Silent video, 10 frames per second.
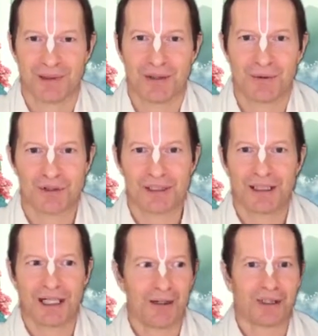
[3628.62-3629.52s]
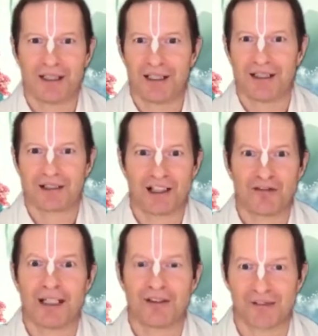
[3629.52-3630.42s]
He was thinking, how can I
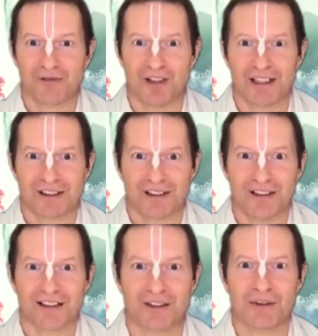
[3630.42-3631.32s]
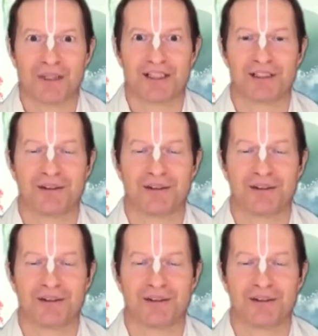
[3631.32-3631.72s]
save my face in this situation?